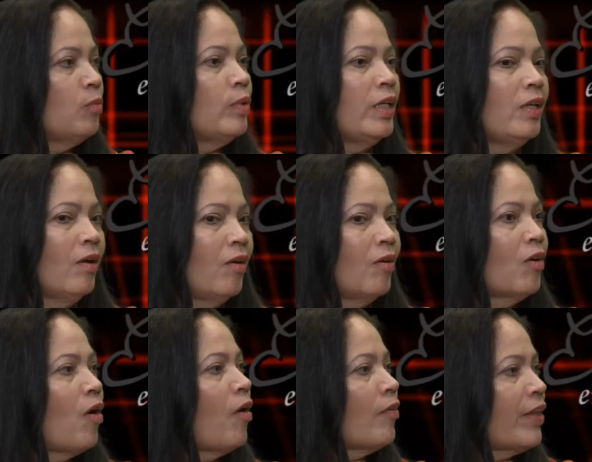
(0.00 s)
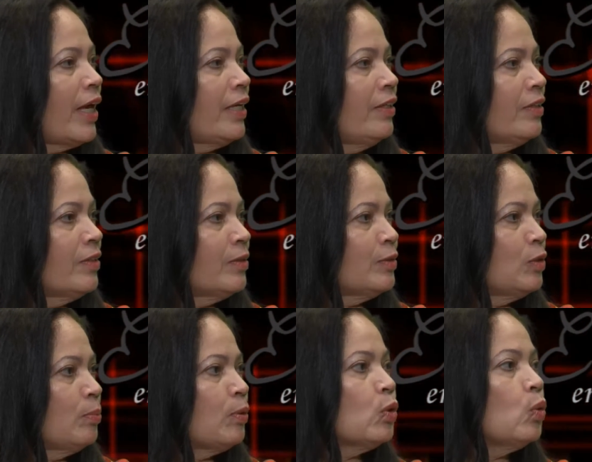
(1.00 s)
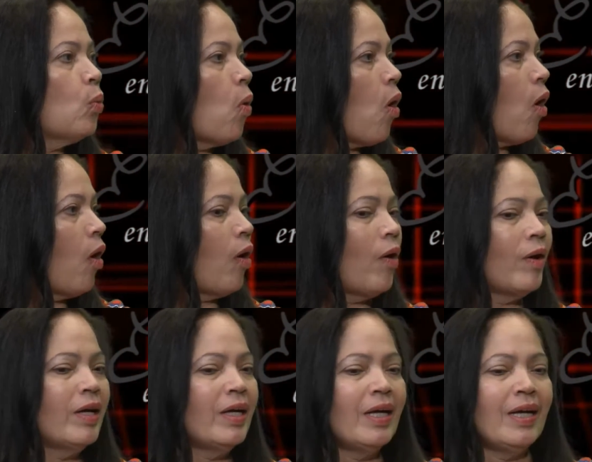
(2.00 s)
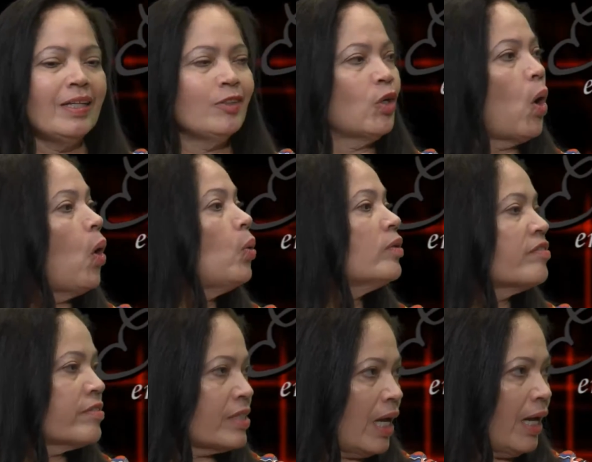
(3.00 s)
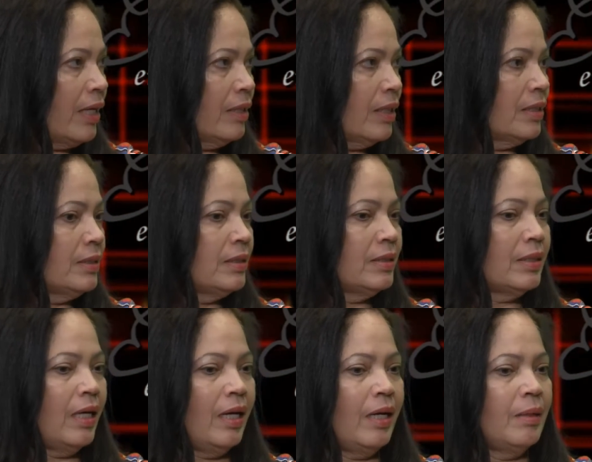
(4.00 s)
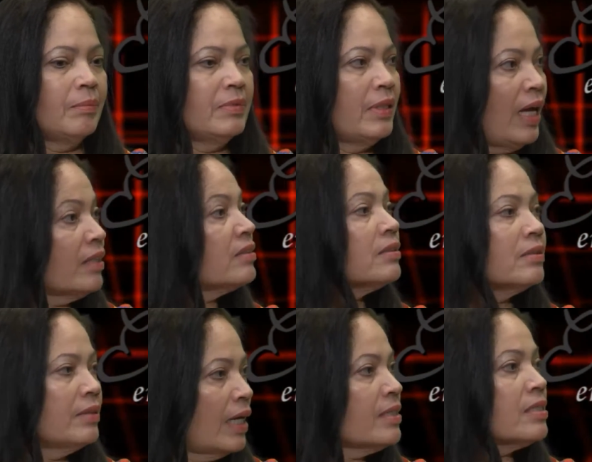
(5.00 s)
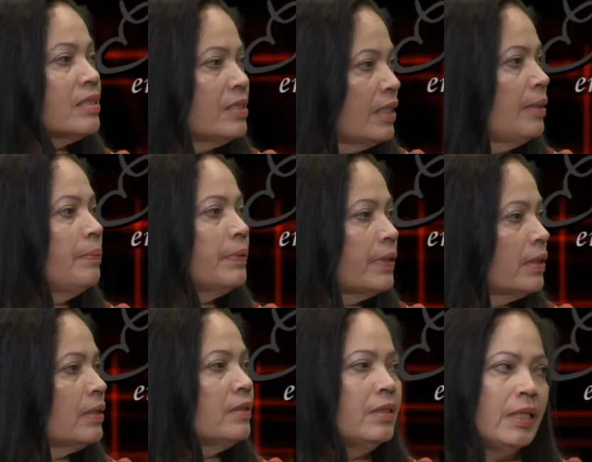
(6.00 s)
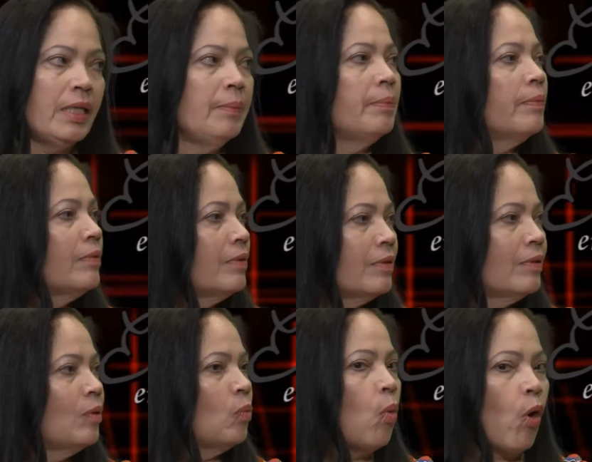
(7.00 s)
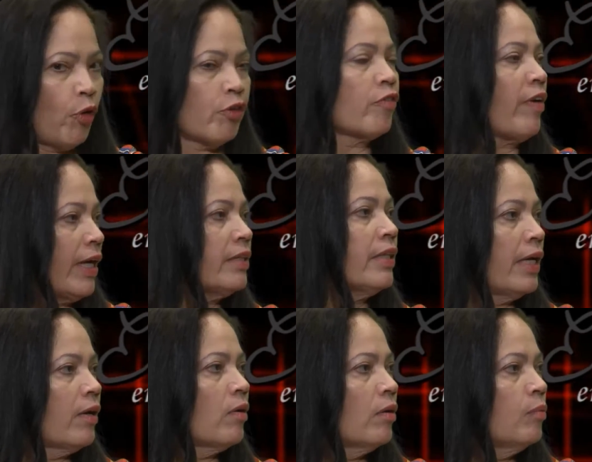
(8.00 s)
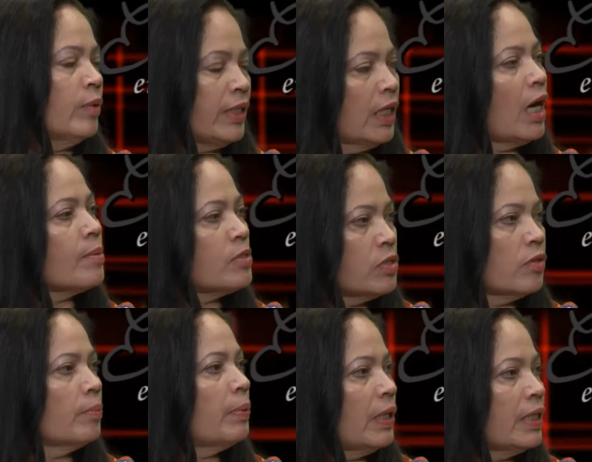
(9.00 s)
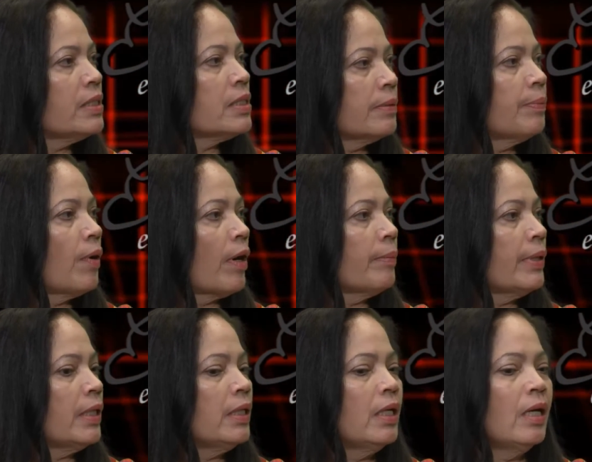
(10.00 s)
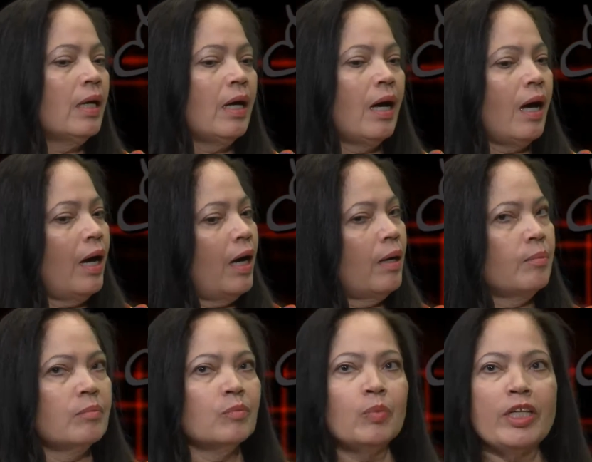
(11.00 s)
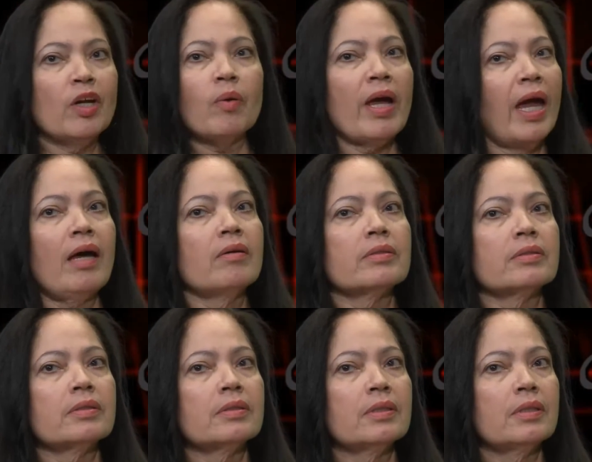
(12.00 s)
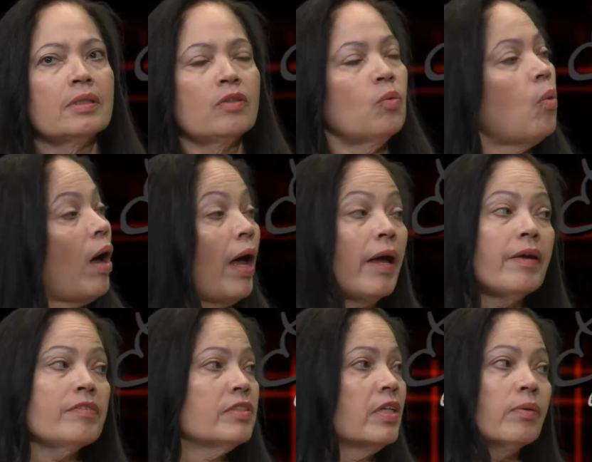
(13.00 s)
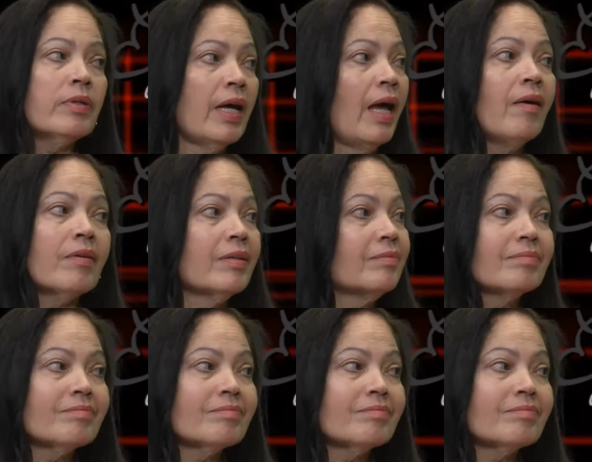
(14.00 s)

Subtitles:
We all call that, the blue wall, the code of silence. That's a deep, deep water right there when it comes to the police department. We don't count. The wives don't count.